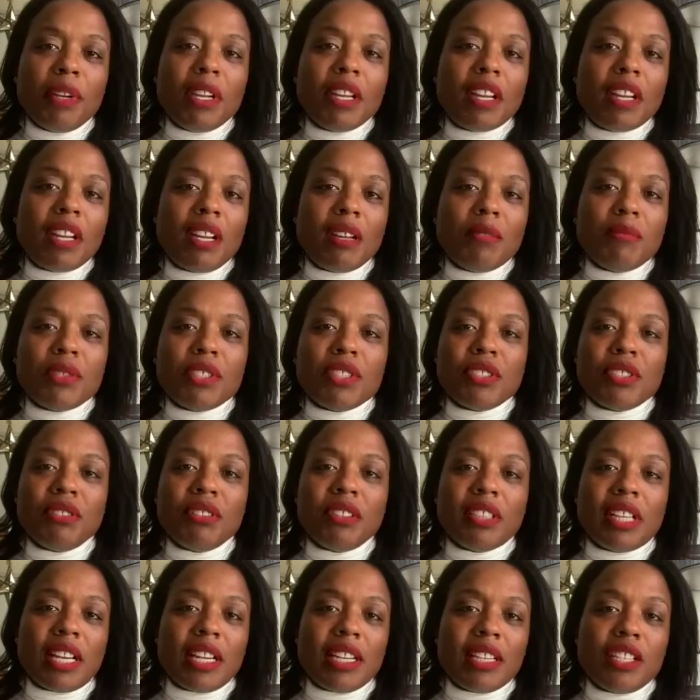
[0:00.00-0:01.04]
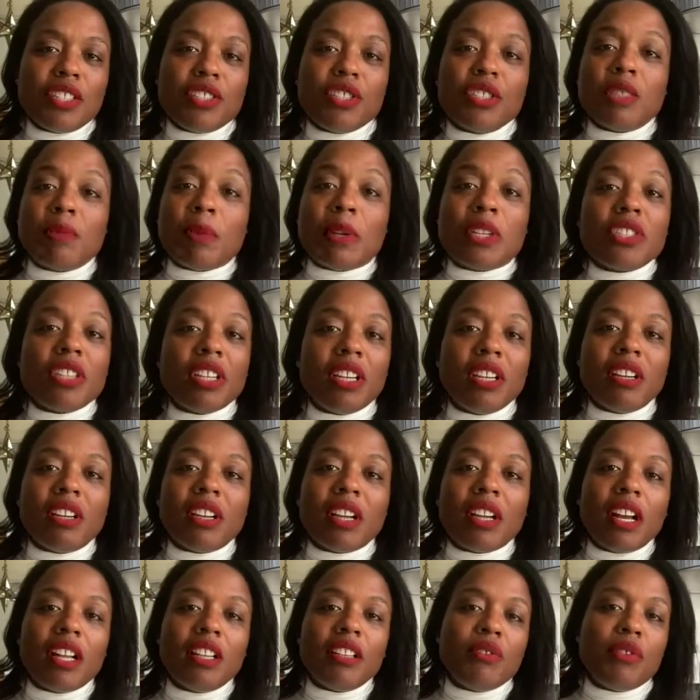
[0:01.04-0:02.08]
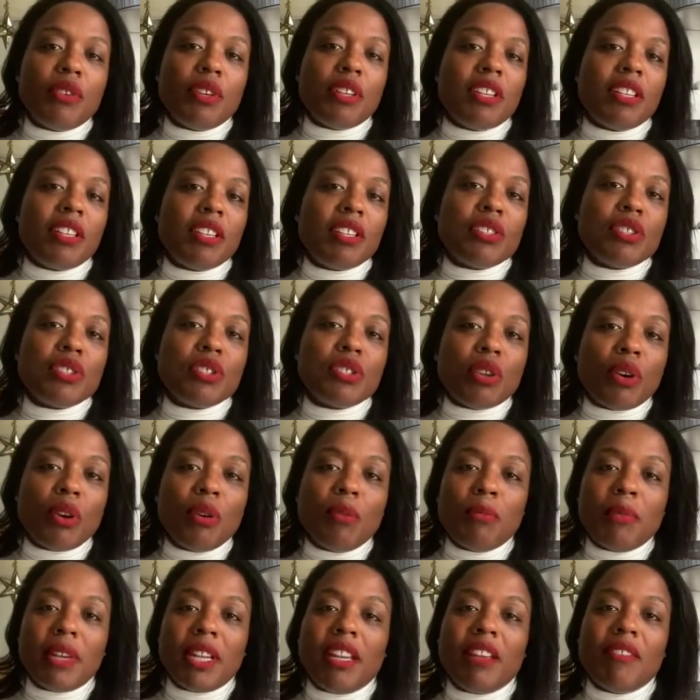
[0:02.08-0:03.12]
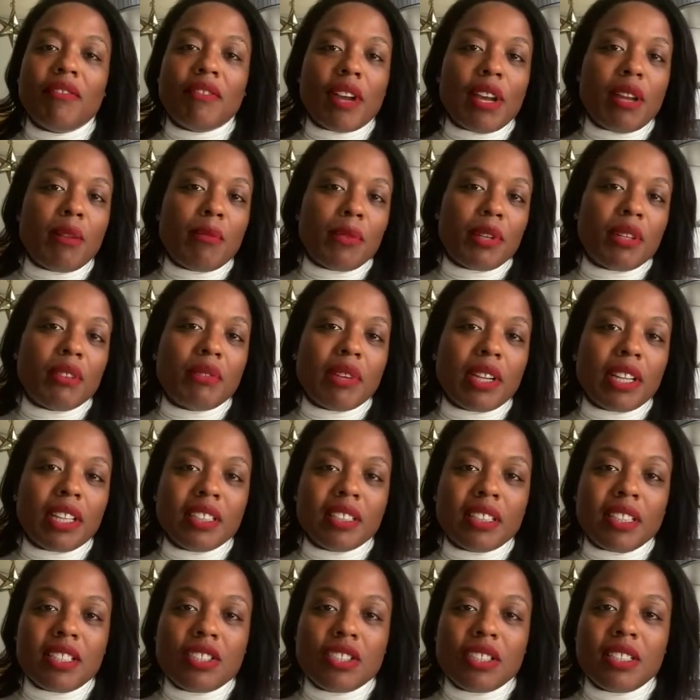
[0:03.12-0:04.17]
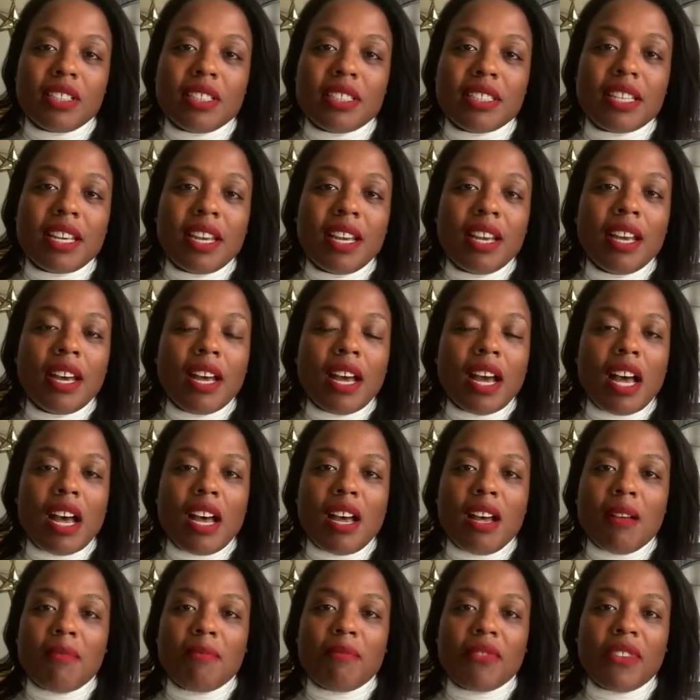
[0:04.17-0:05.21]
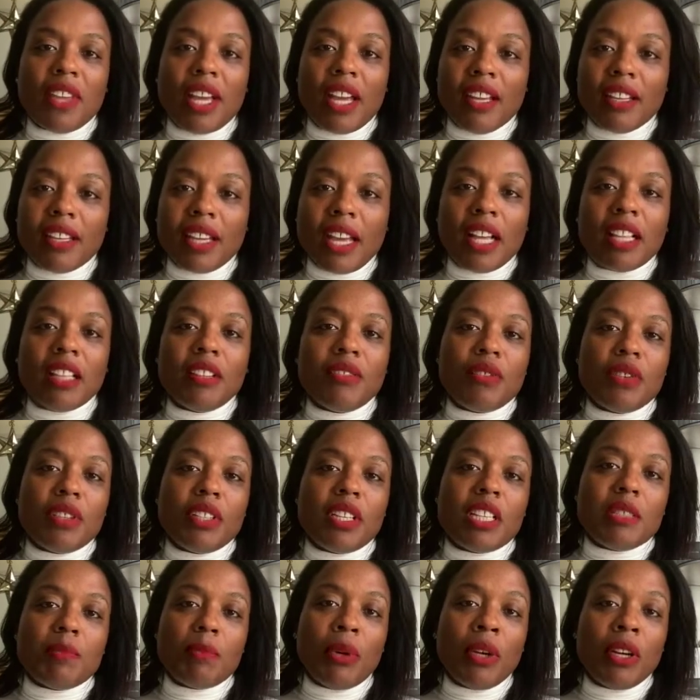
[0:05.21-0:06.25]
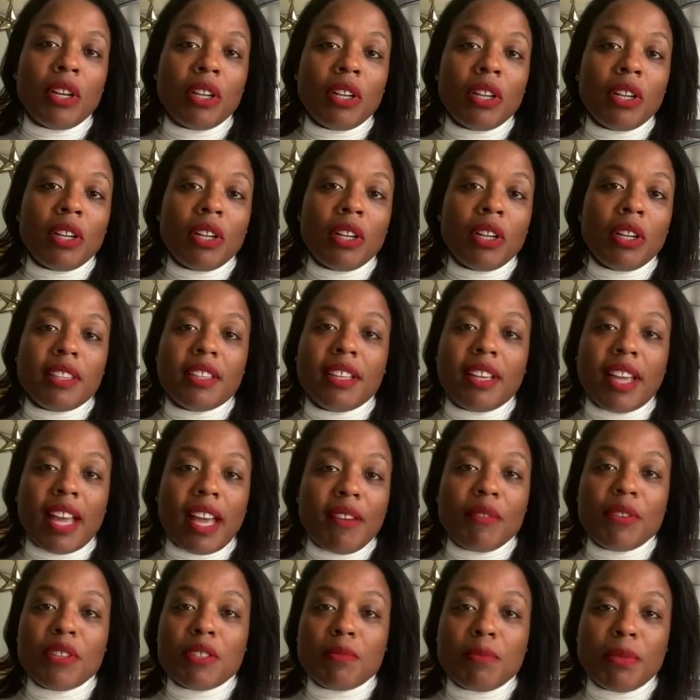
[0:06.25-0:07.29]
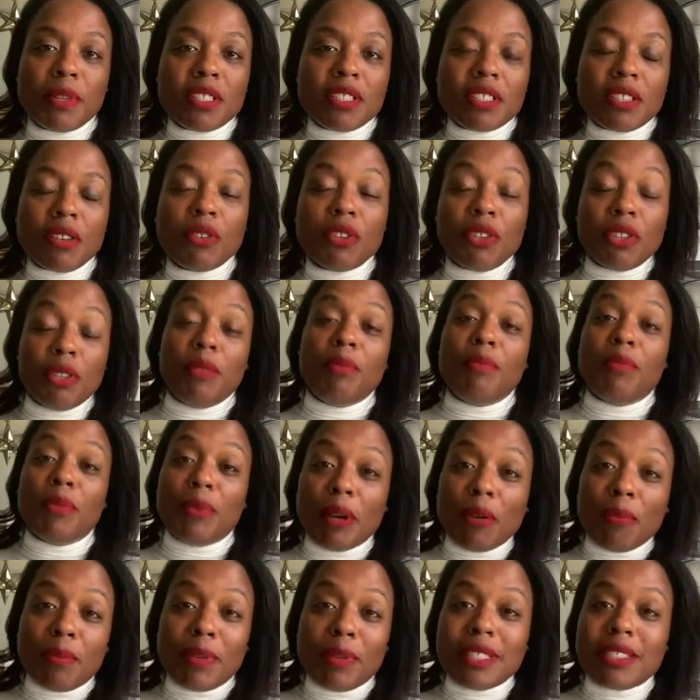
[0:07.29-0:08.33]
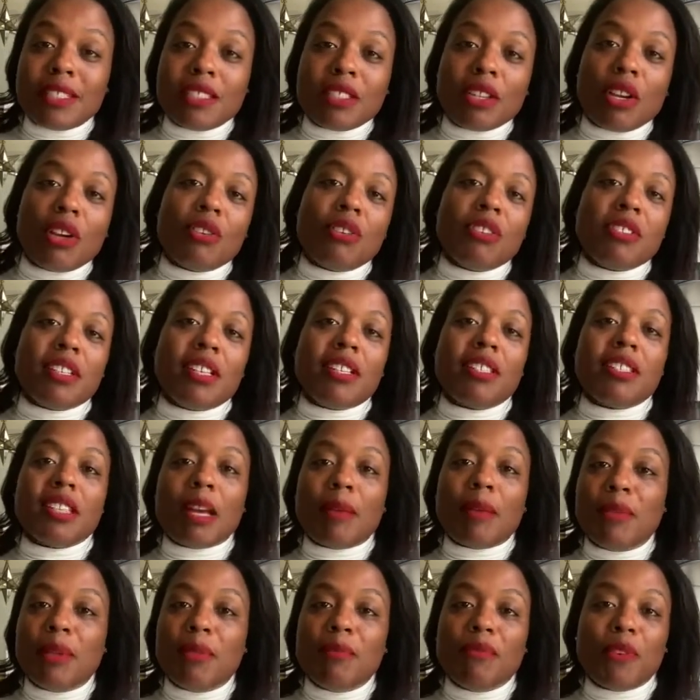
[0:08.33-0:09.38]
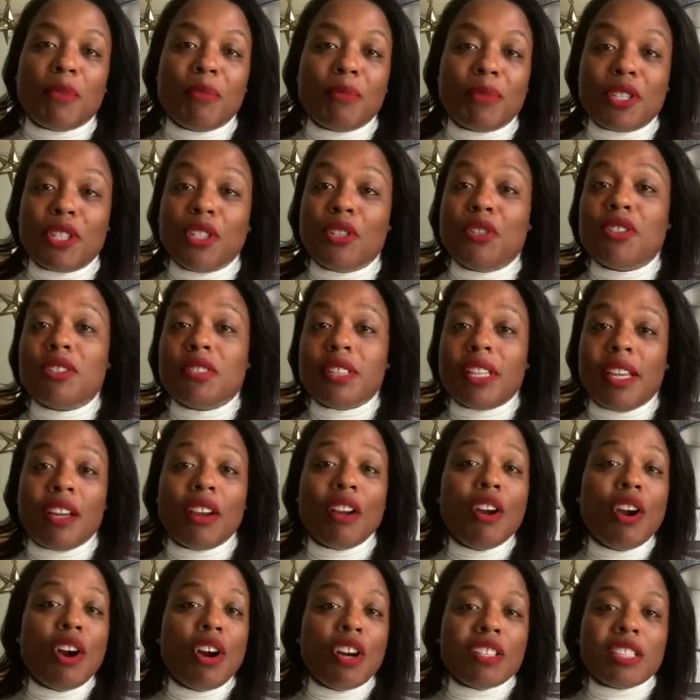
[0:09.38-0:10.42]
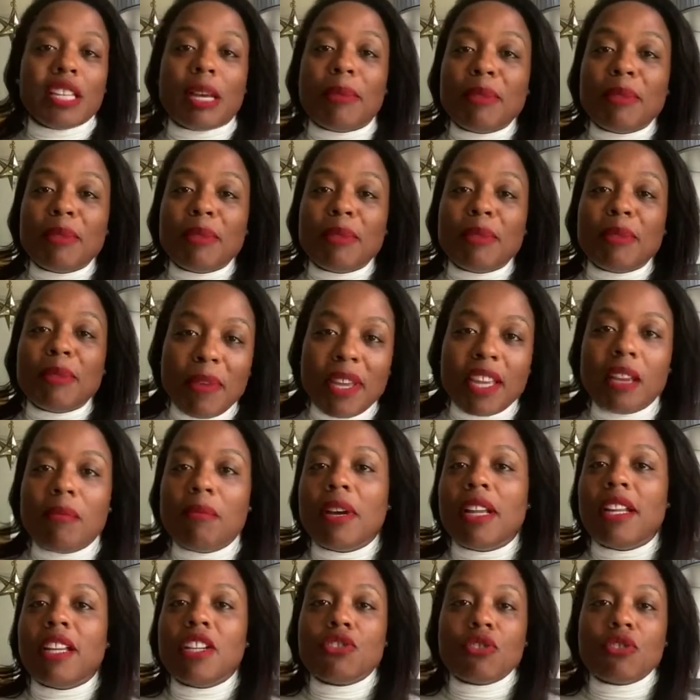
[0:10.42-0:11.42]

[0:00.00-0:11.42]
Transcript: it comes to a lot of the issues, especially here in California, there's so many environmental regulations that California has put on the average on business owners that stop them from producing, stop them from making money.